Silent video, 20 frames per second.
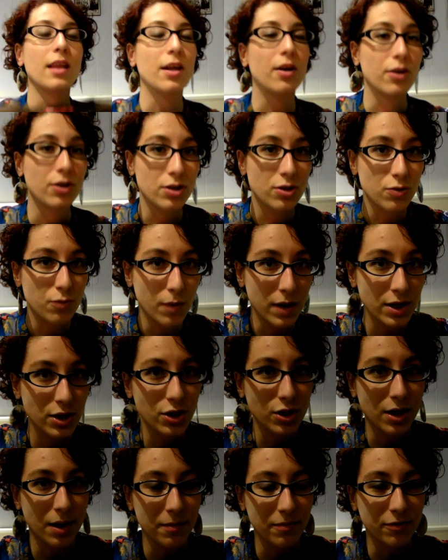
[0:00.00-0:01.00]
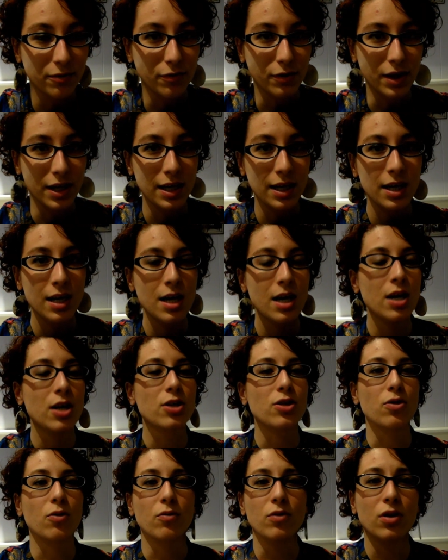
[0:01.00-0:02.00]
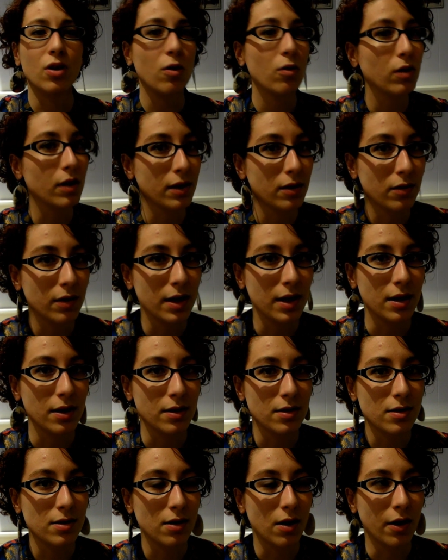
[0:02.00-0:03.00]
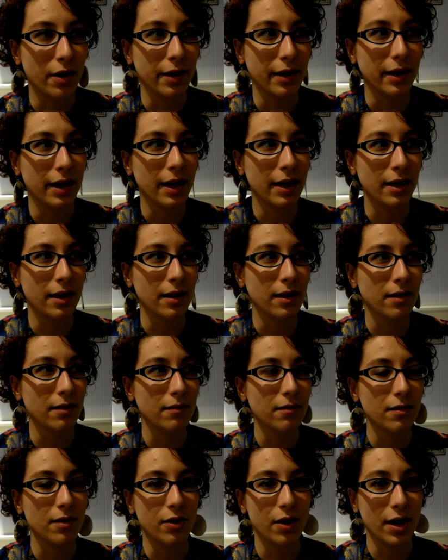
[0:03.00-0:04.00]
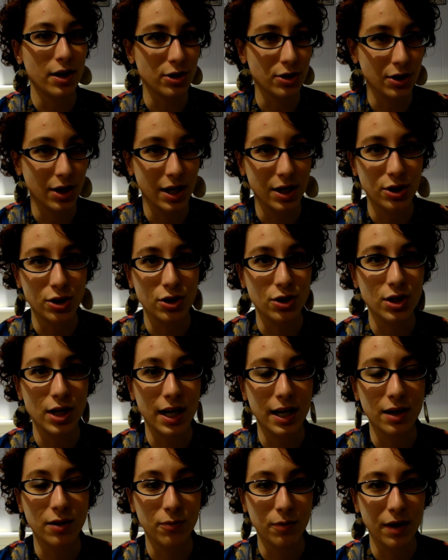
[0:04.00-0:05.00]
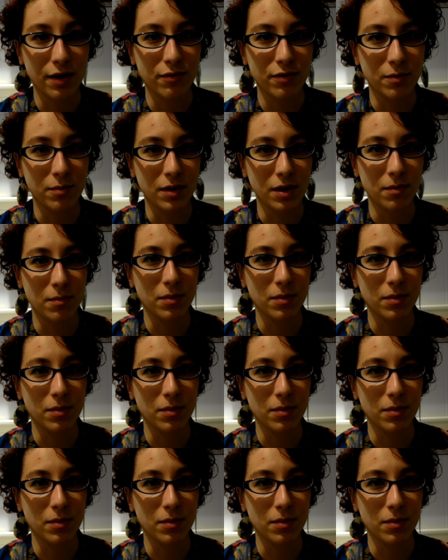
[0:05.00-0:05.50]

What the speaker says: that are sweatshop free, so no little kids are getting their education taken away from them,